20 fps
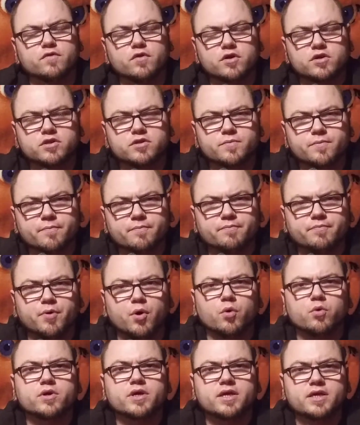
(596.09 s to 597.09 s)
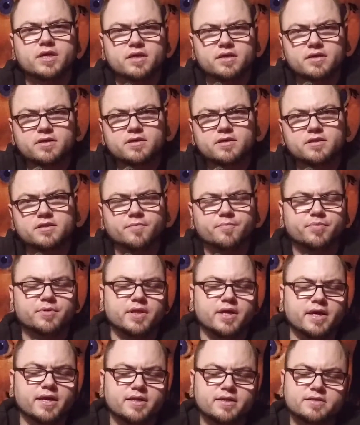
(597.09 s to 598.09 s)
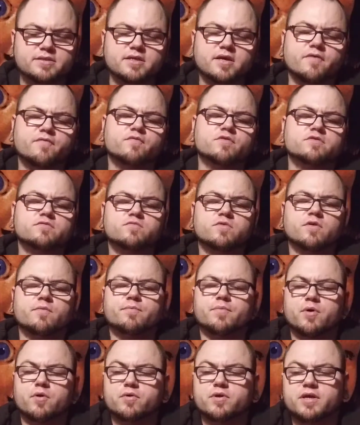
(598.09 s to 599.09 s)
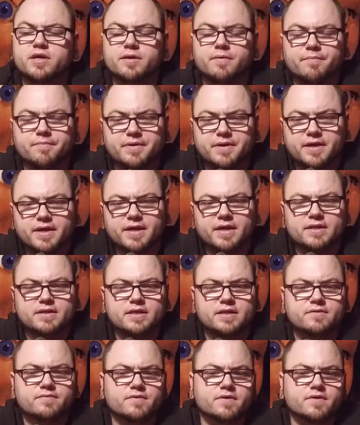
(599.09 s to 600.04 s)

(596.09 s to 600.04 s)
looked bulky. The blade itself was real bulky and big. It didn't